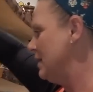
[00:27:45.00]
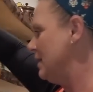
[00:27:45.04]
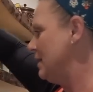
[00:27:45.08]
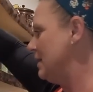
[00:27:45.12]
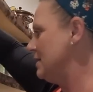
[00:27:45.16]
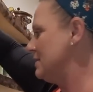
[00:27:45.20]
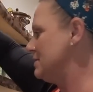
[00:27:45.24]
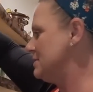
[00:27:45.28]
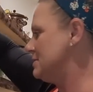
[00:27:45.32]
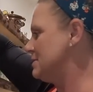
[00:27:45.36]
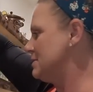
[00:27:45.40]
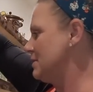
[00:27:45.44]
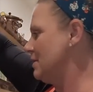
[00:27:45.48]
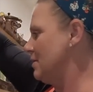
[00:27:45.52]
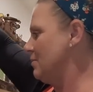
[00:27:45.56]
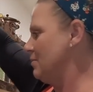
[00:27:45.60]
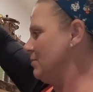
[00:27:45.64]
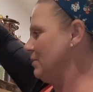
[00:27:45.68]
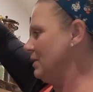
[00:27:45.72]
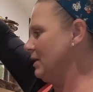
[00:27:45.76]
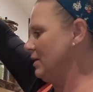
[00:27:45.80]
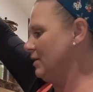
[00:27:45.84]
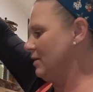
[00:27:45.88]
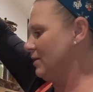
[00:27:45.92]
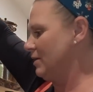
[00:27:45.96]
and so
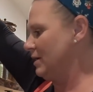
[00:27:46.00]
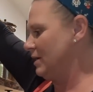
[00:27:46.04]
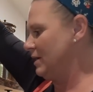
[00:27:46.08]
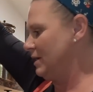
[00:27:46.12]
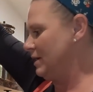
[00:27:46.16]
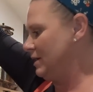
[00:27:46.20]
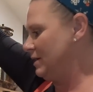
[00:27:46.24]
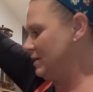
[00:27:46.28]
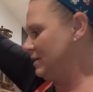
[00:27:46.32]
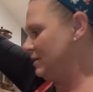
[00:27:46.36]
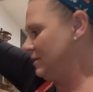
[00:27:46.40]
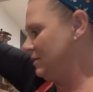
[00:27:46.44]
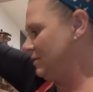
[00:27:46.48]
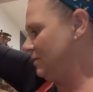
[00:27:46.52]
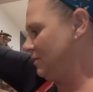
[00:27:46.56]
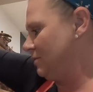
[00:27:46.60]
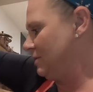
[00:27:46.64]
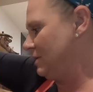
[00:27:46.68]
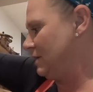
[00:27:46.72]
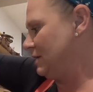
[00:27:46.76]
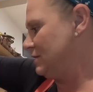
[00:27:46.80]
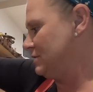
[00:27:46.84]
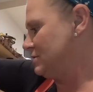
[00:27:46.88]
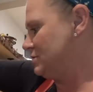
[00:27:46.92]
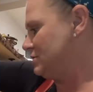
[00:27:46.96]
we're
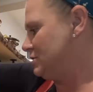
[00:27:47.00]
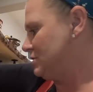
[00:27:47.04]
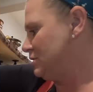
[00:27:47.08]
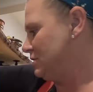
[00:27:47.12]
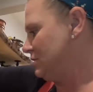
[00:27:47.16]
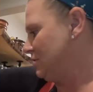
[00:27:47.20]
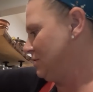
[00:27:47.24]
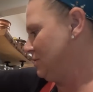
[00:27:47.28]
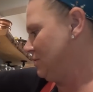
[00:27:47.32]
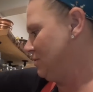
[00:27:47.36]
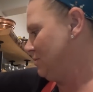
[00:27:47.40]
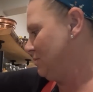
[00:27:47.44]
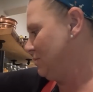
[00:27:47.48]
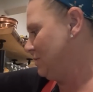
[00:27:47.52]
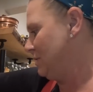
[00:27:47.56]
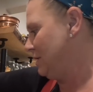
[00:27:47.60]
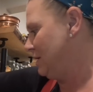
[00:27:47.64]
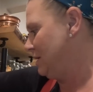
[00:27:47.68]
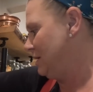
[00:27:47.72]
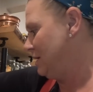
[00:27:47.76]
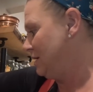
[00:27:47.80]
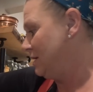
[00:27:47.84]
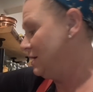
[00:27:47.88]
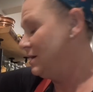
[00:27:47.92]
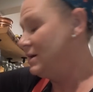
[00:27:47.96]
going to
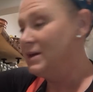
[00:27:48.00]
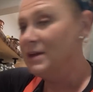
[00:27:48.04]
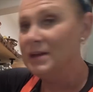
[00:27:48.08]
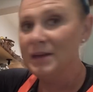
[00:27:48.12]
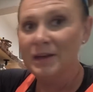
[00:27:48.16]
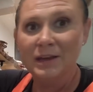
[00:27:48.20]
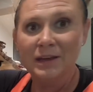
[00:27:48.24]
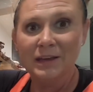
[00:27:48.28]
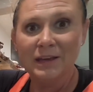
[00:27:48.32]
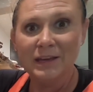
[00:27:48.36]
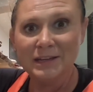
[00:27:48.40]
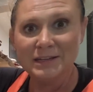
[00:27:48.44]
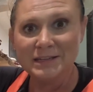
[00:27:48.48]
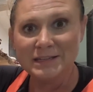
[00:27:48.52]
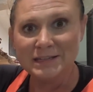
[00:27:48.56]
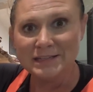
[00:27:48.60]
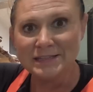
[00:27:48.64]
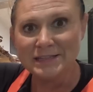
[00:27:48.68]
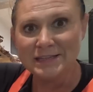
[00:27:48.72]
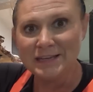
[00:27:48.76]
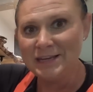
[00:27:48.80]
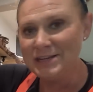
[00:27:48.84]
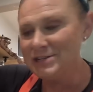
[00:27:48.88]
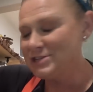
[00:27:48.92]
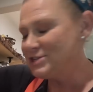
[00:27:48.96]
get to
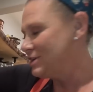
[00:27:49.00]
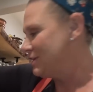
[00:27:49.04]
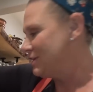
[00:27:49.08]
see each